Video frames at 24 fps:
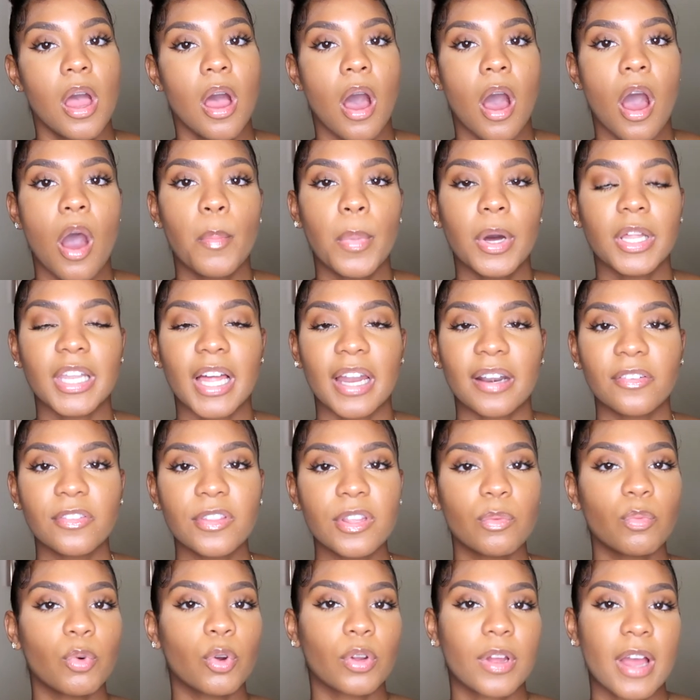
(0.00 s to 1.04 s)
A lot of
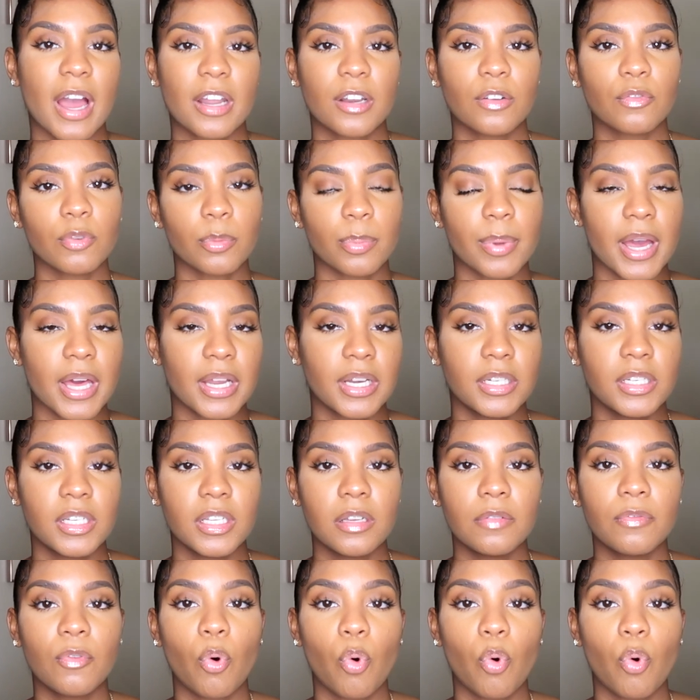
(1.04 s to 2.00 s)
them were kind of repetitive,